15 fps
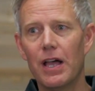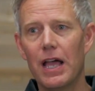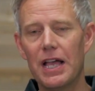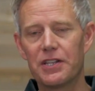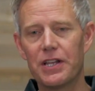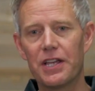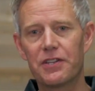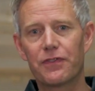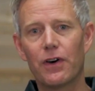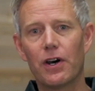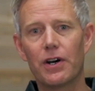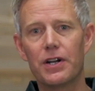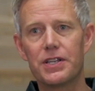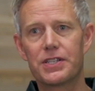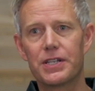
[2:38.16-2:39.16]
As
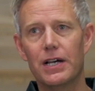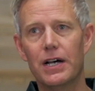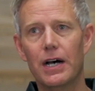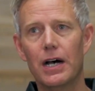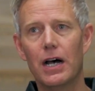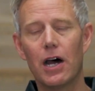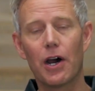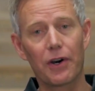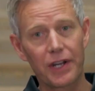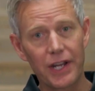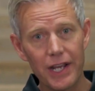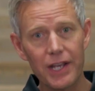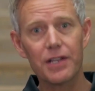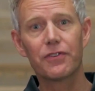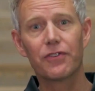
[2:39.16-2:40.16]
far as our
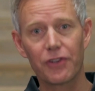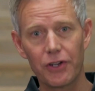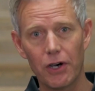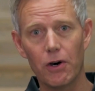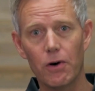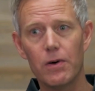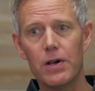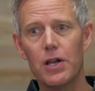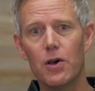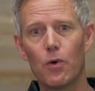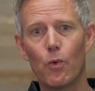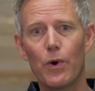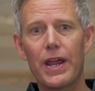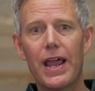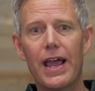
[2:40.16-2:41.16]
kids go,
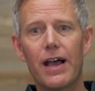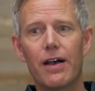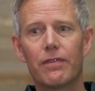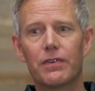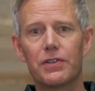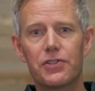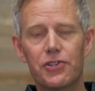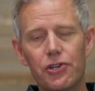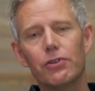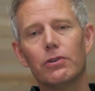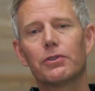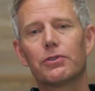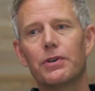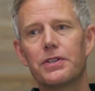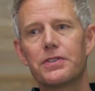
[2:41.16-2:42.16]
we have
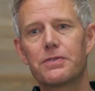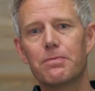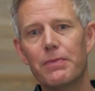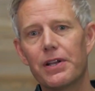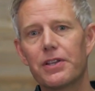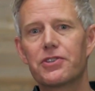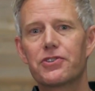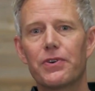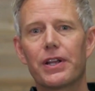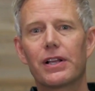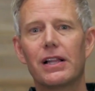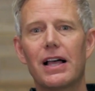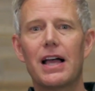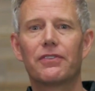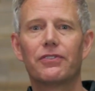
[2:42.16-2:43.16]
children's ministry
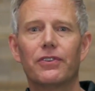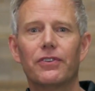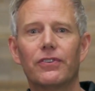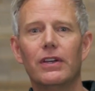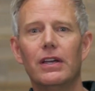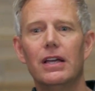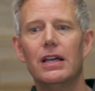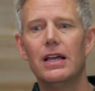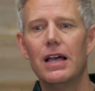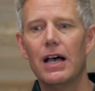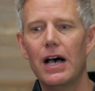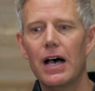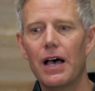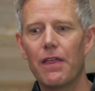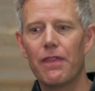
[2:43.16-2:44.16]
classes
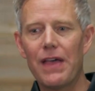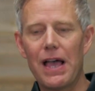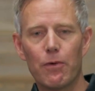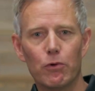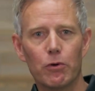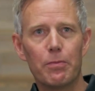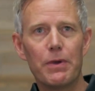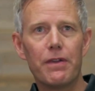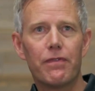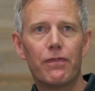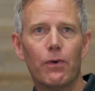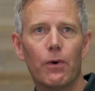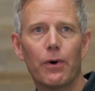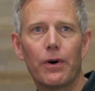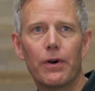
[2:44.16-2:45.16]
that will be
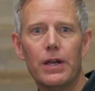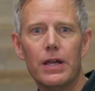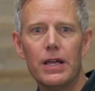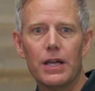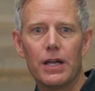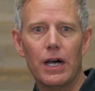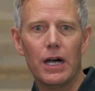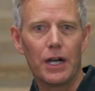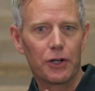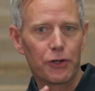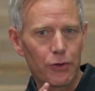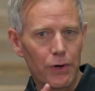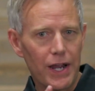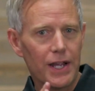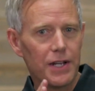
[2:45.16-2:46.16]
for
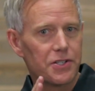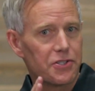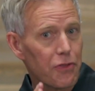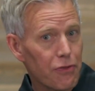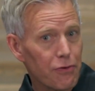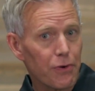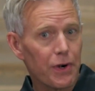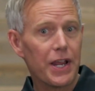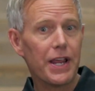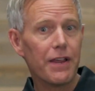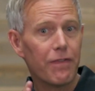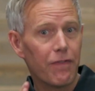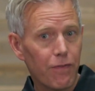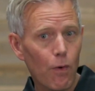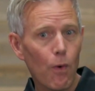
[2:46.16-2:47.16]
grades 3,
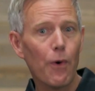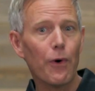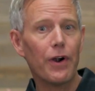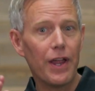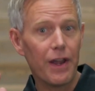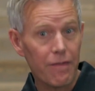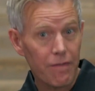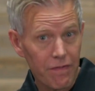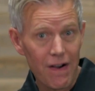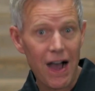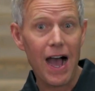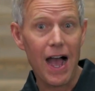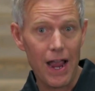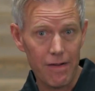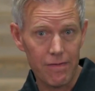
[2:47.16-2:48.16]
4, and
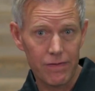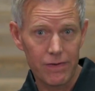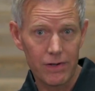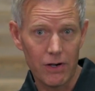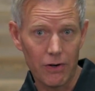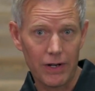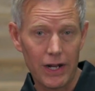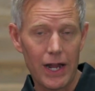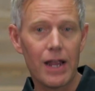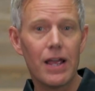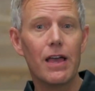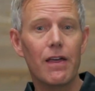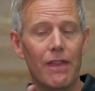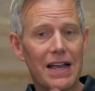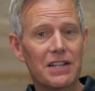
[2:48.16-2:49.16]
5, okay?
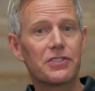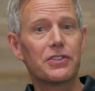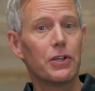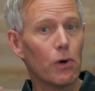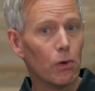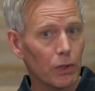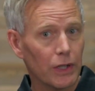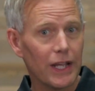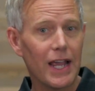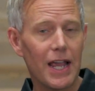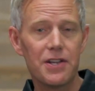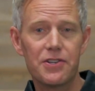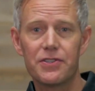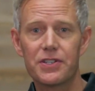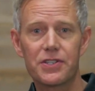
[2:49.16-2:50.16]
And that's the only
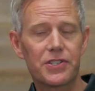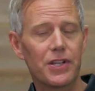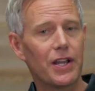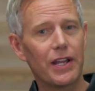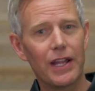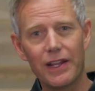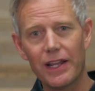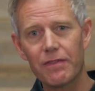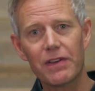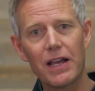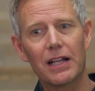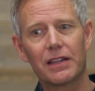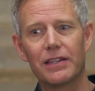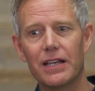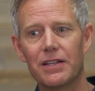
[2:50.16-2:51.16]
age this Sunday, and they've
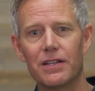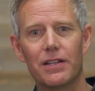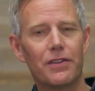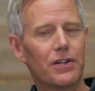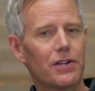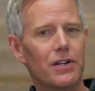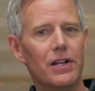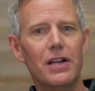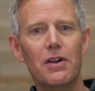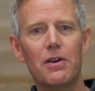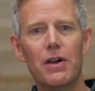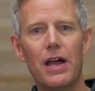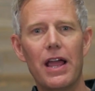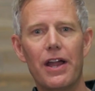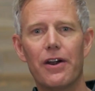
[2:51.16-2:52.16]
got their
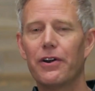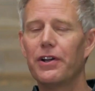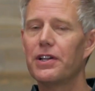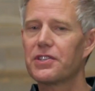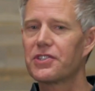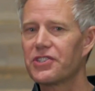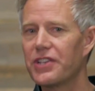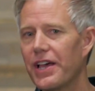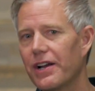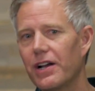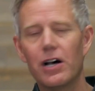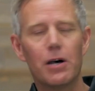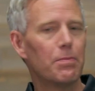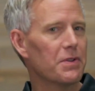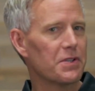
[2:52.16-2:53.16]
area set
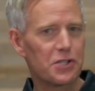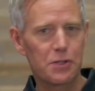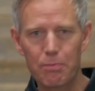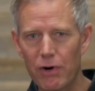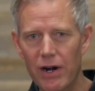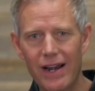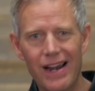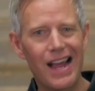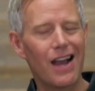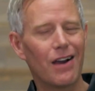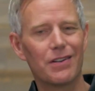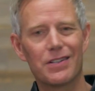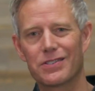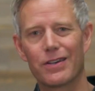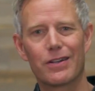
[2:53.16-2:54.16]
up and spread out,
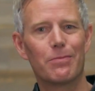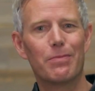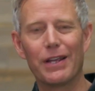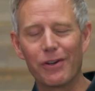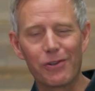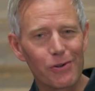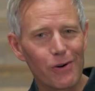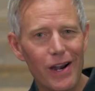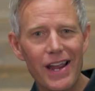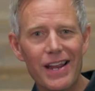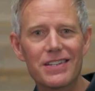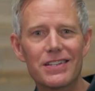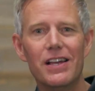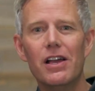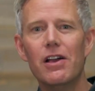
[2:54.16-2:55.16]
and it's gonna be
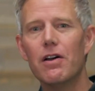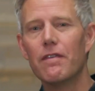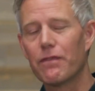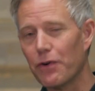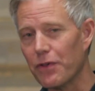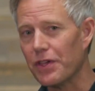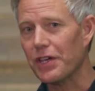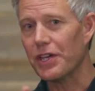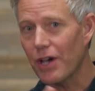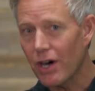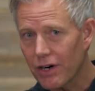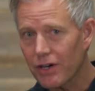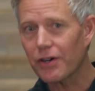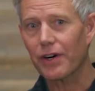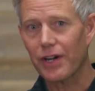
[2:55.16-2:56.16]
great. For the
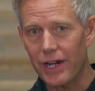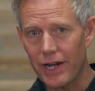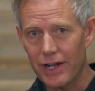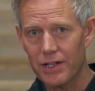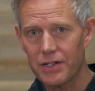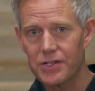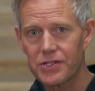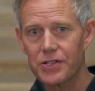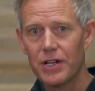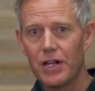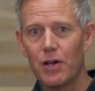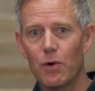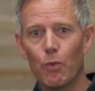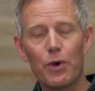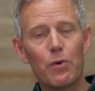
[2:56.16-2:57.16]
younger kids,
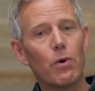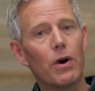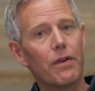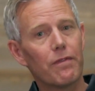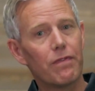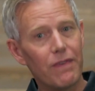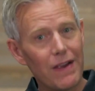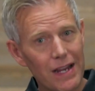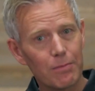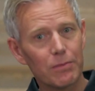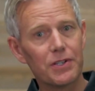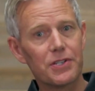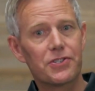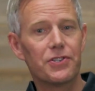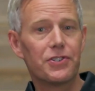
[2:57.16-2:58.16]
we want
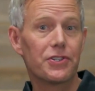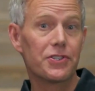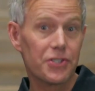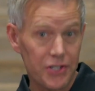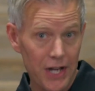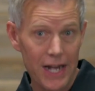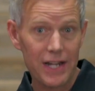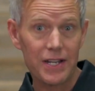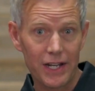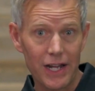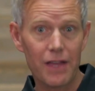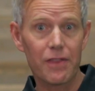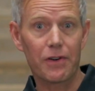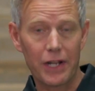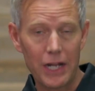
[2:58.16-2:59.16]
families to just stay
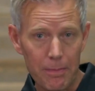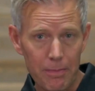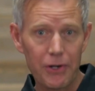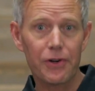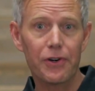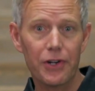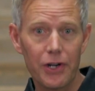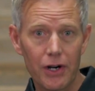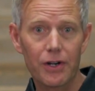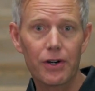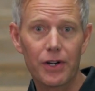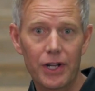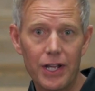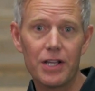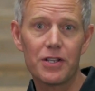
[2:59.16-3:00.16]
together, keep your
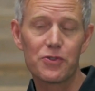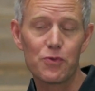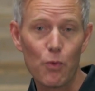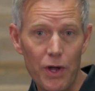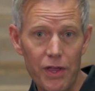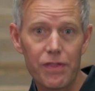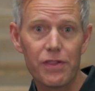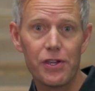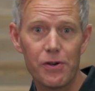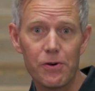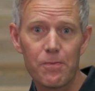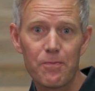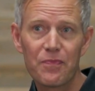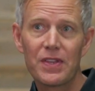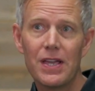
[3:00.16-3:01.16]
younger kids with you.